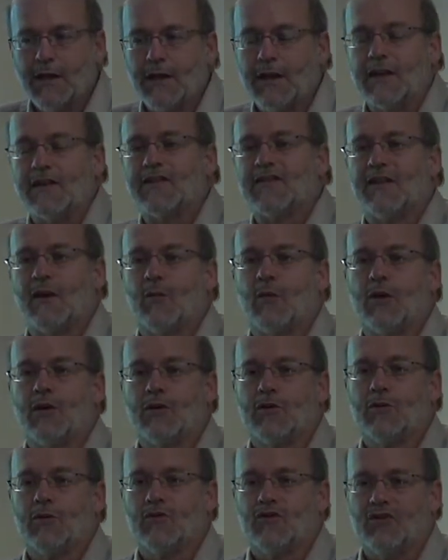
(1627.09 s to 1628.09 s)
get
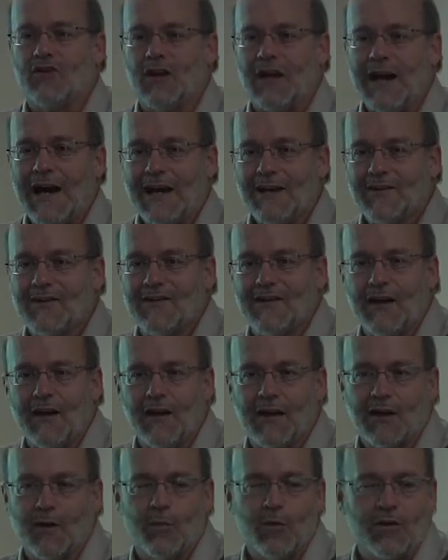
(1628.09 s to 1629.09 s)
someone who's not
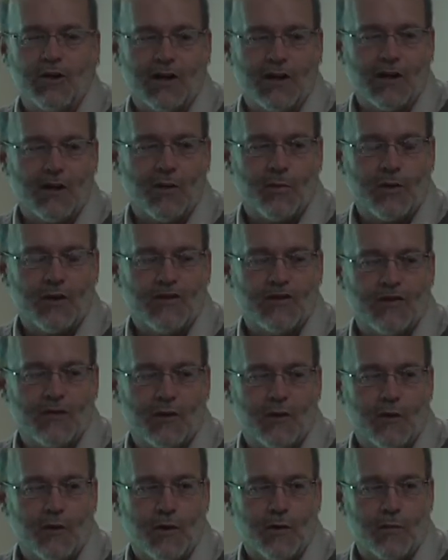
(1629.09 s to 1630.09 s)
selling a particular piece of
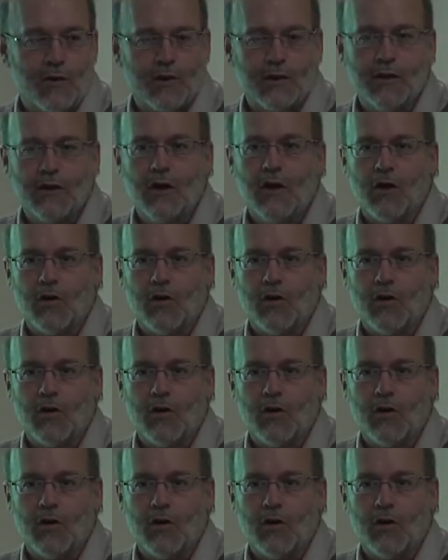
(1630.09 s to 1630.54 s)
equipment,